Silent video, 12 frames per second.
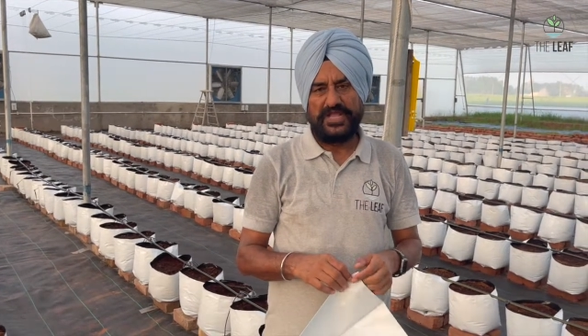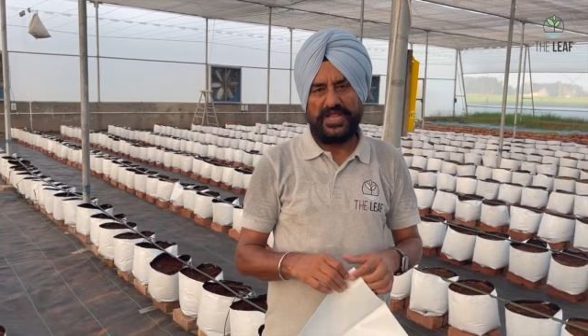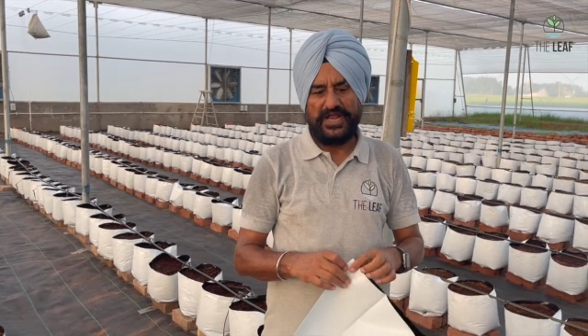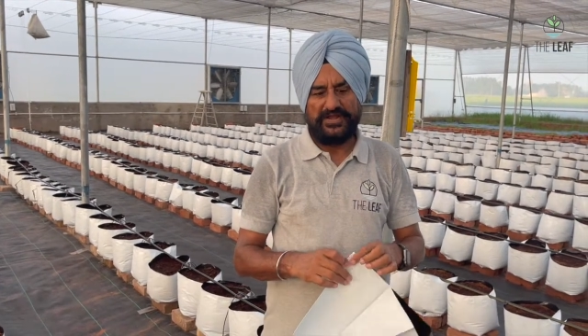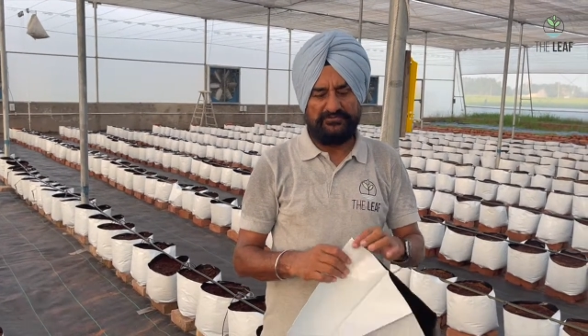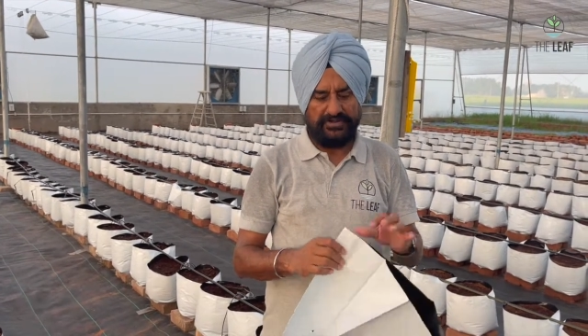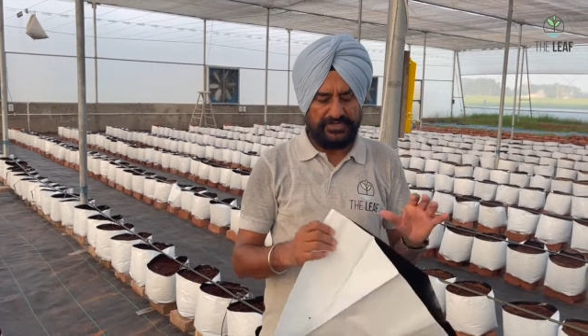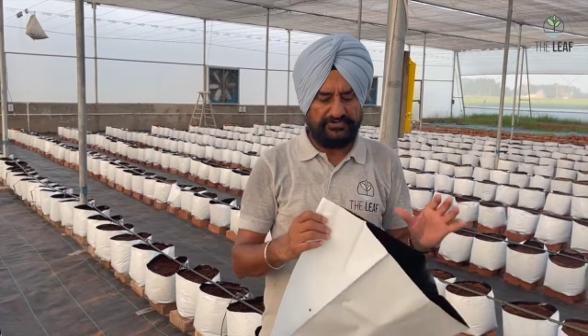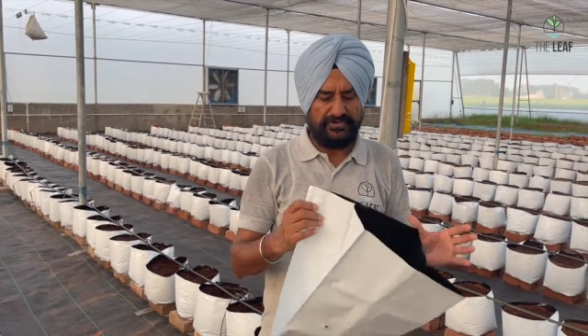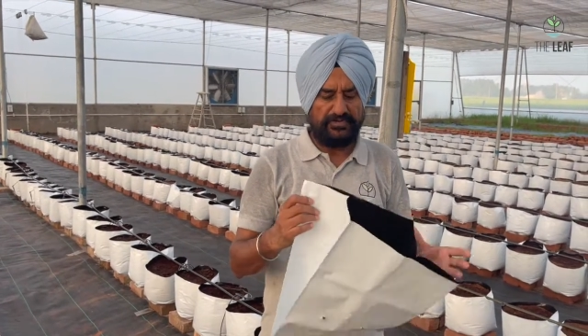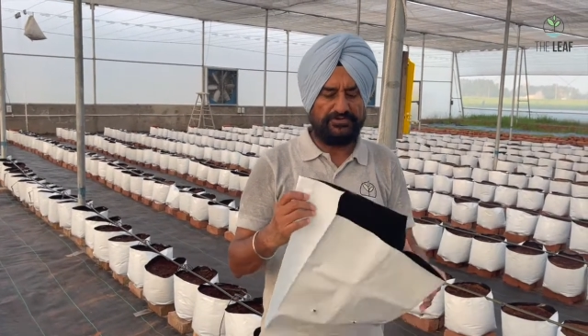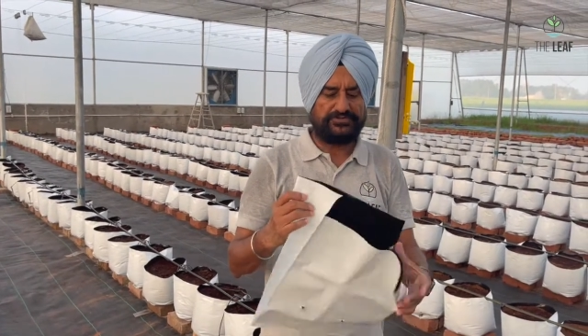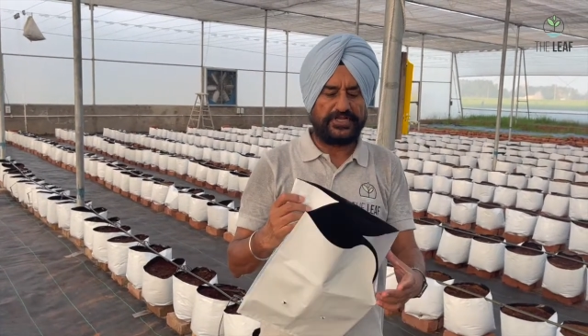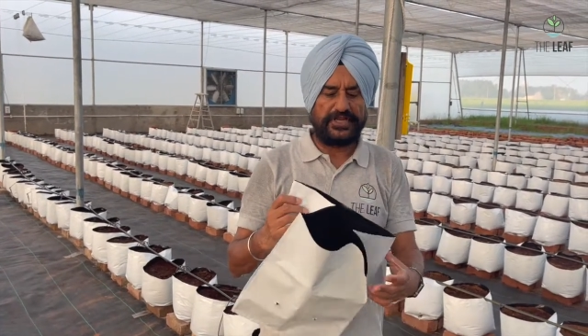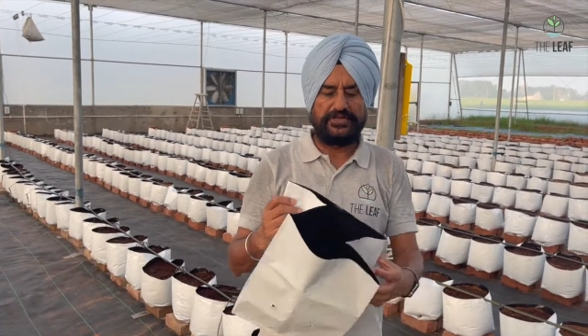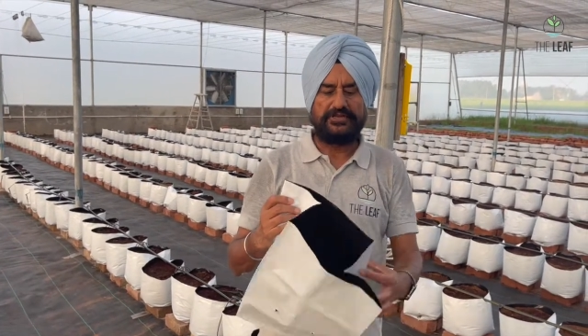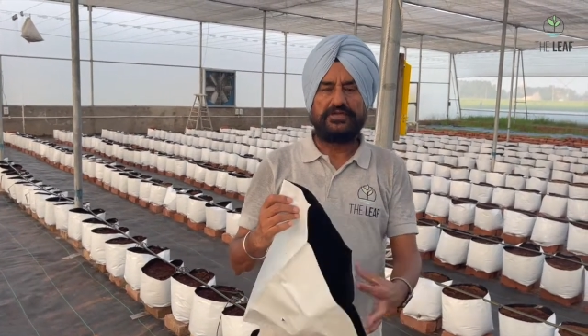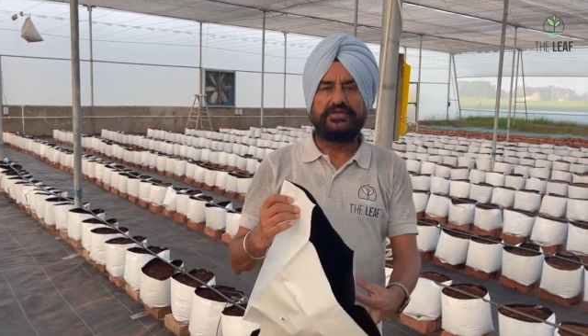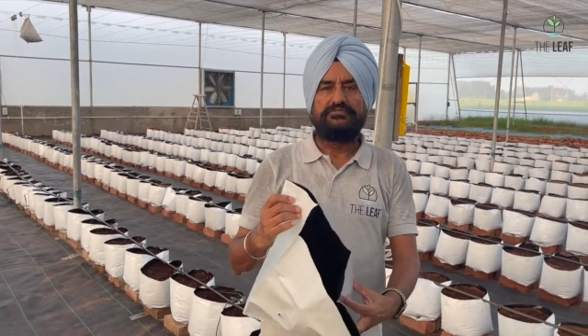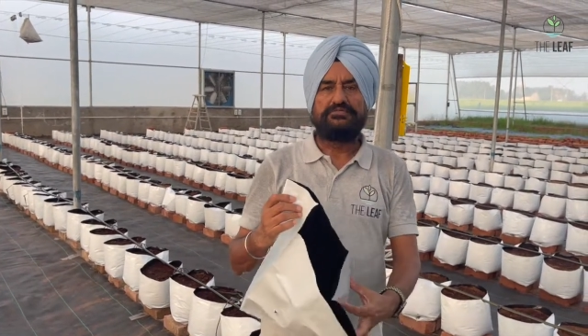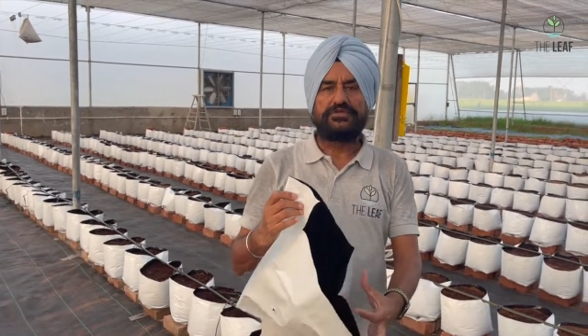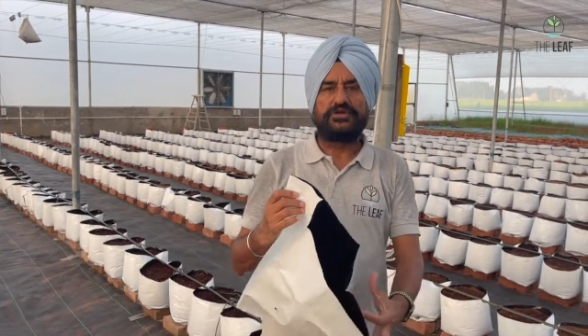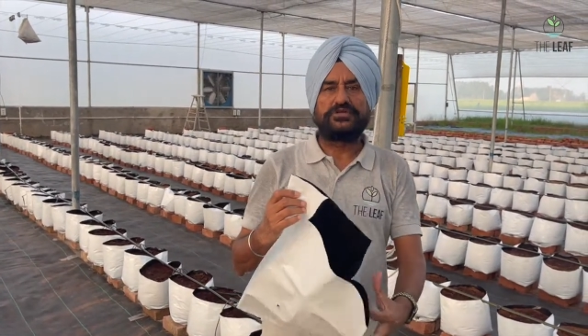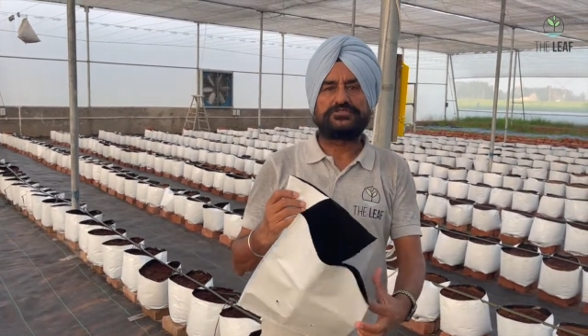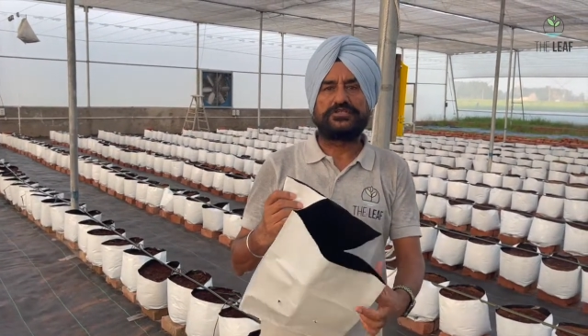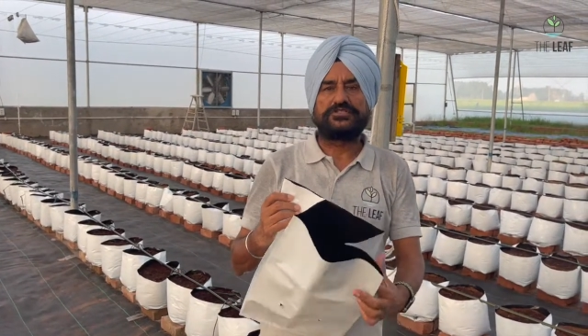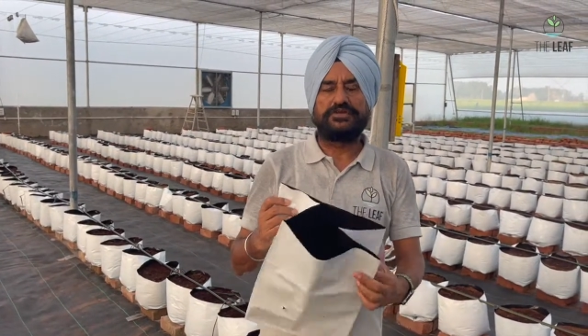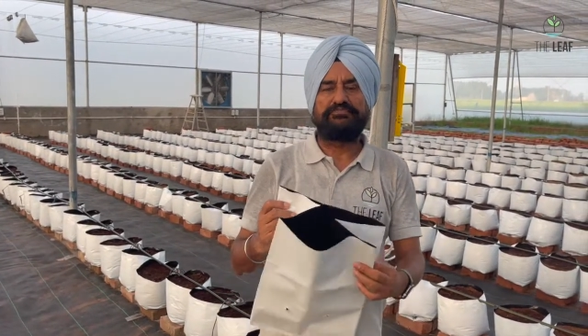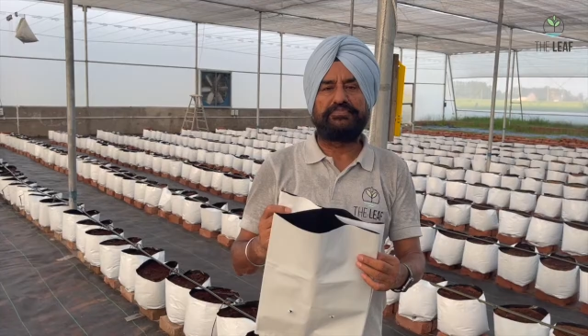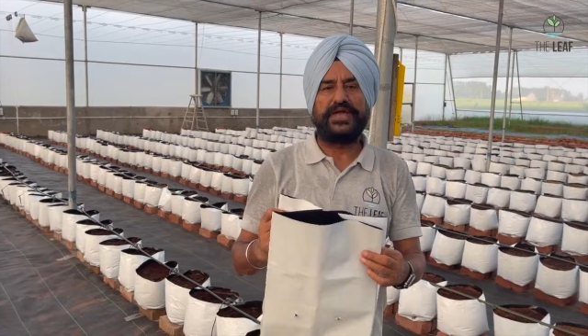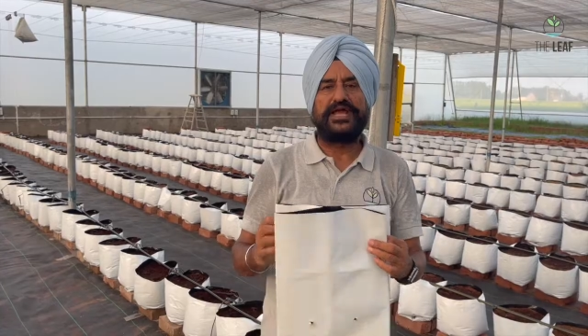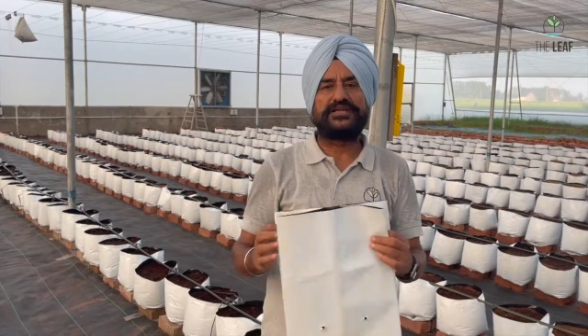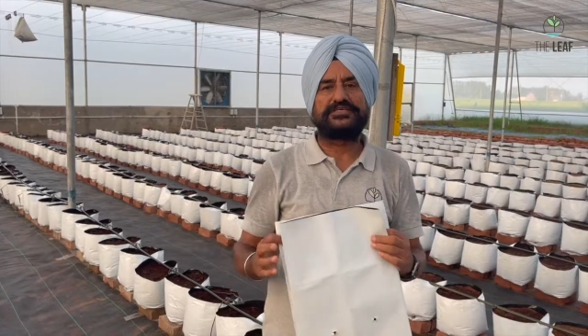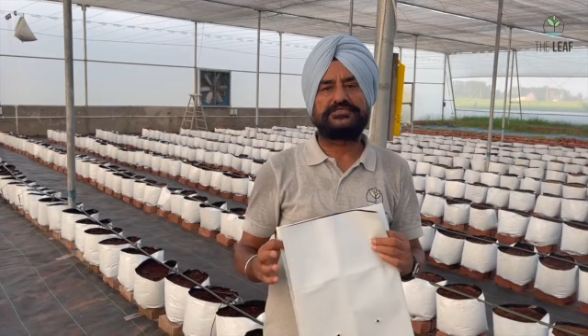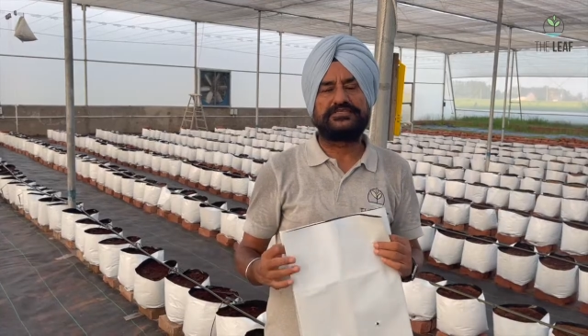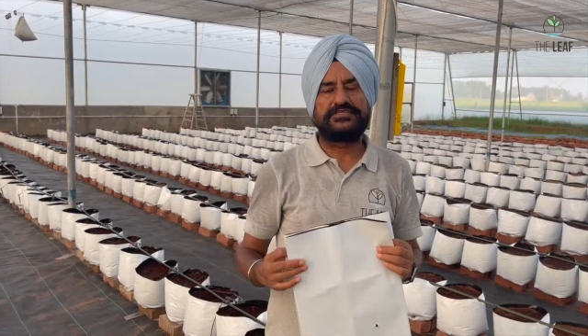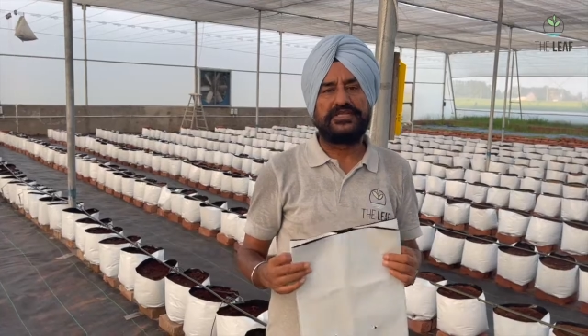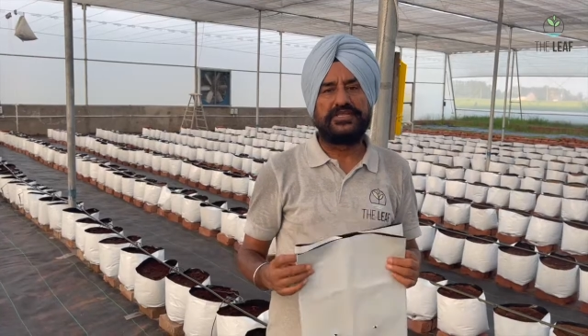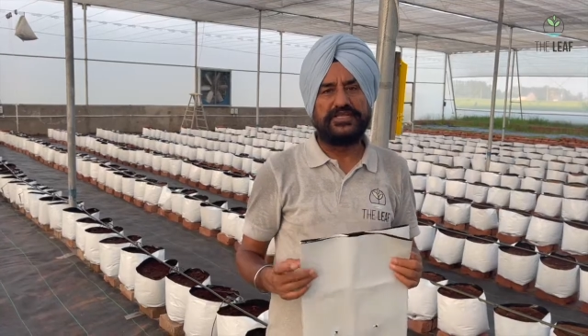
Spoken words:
and white from outside because the bag doesn't